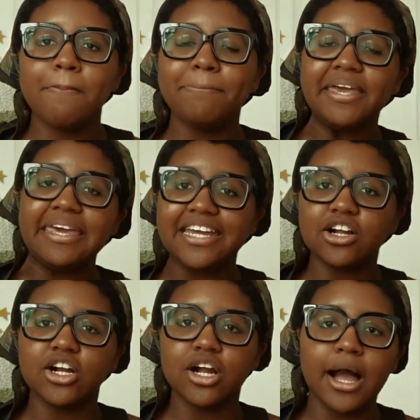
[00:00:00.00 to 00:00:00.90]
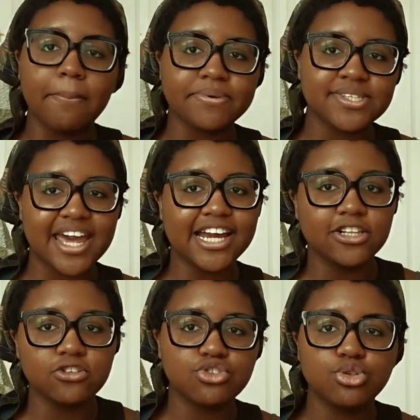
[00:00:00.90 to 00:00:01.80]
beginner
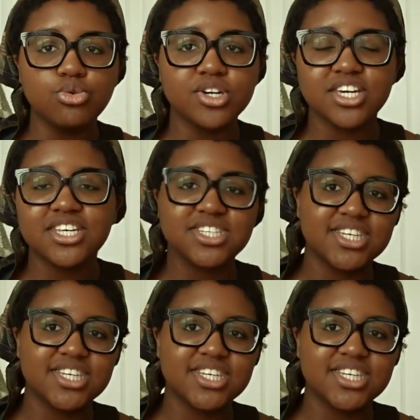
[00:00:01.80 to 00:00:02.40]
upcycler's toolkit